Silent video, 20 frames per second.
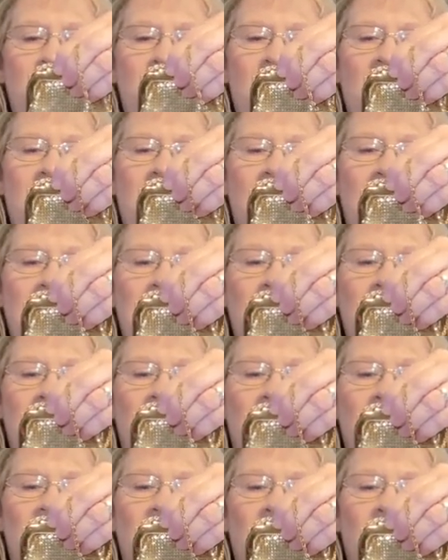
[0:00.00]
by
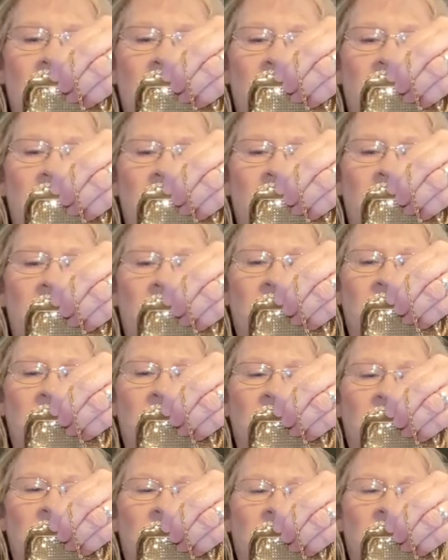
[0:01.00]

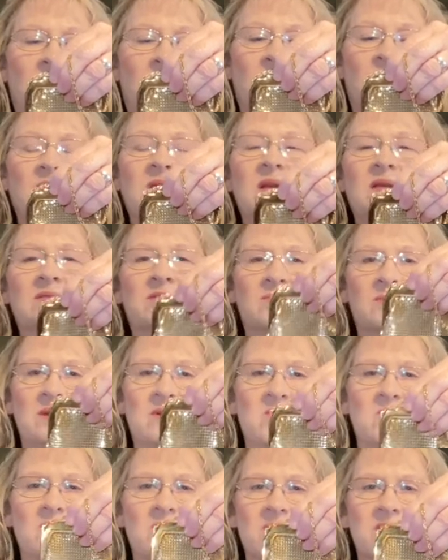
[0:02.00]
three and
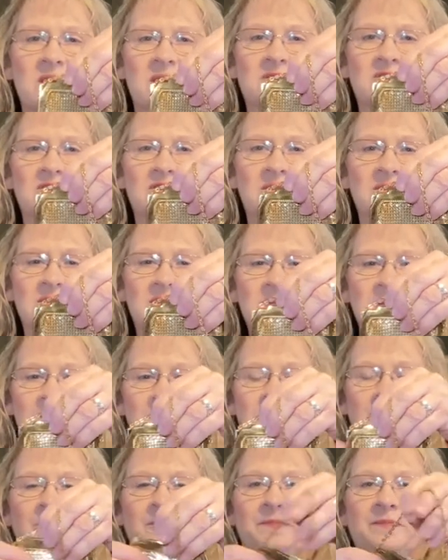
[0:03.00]
three quarter inches.
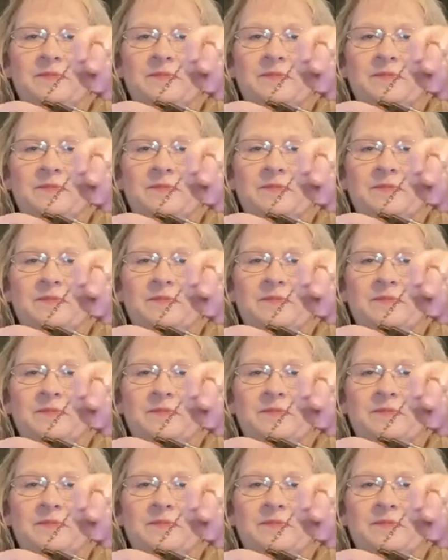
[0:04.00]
